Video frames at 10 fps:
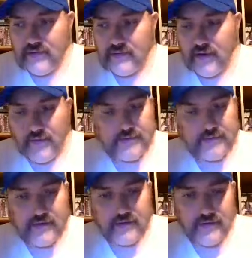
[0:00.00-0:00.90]
always
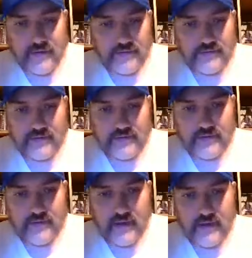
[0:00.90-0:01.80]
had the coolest looking
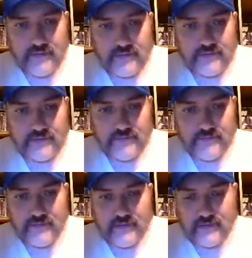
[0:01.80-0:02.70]
titles.
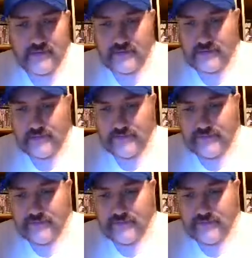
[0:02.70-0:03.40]
Um,